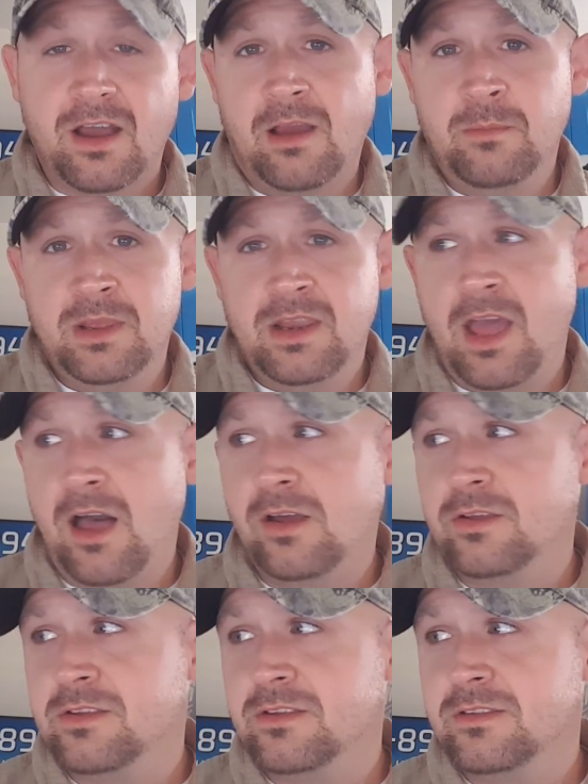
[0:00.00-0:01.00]
I mean,
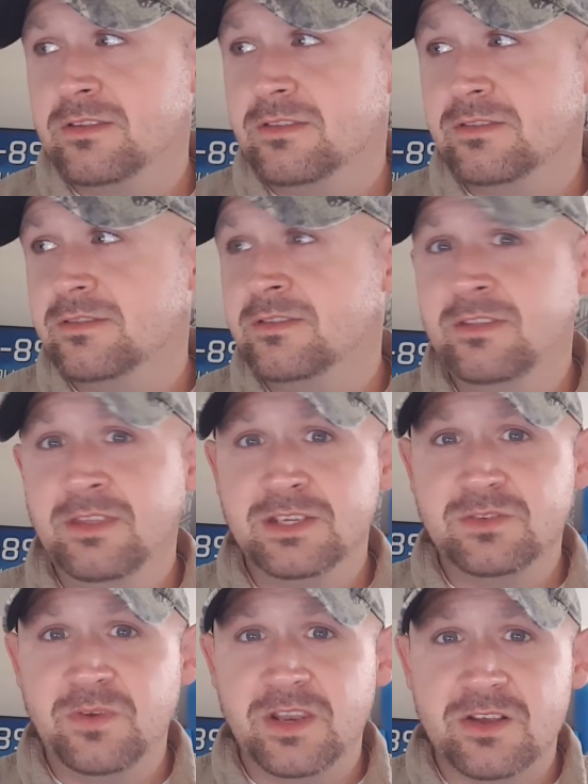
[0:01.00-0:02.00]
hell,
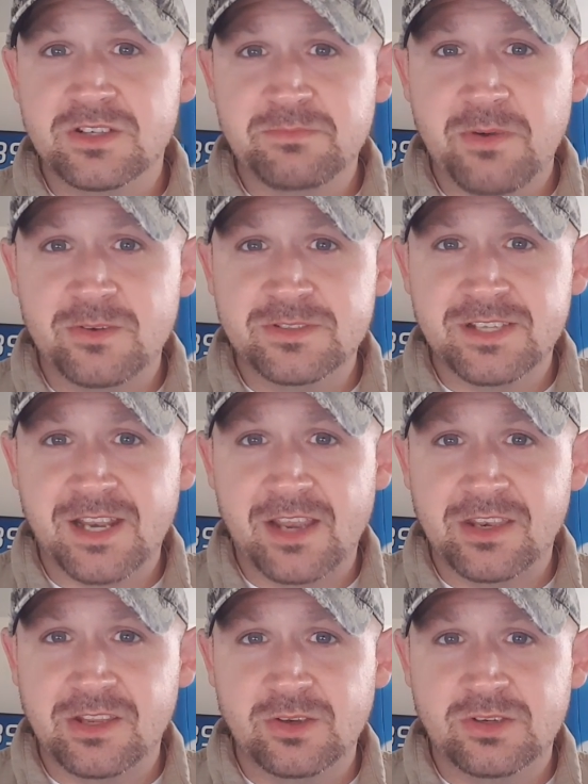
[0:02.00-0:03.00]
this video is posted
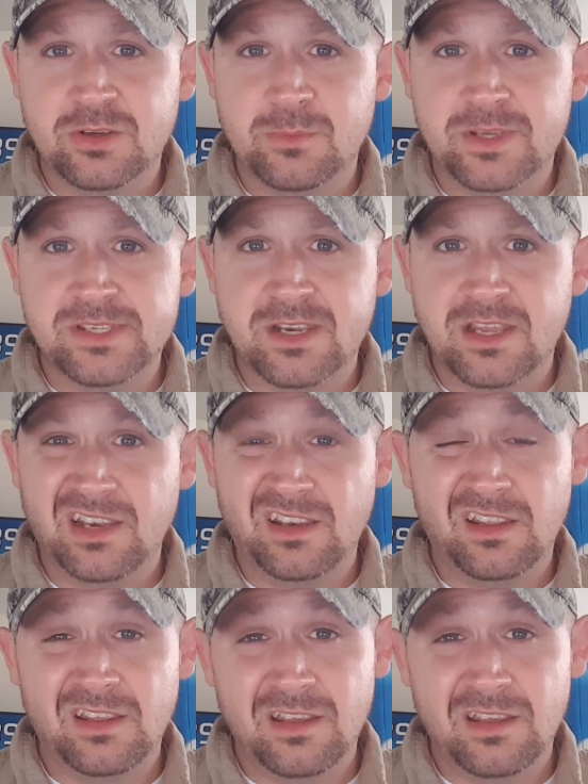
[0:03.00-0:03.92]
on YouTube, isn't it?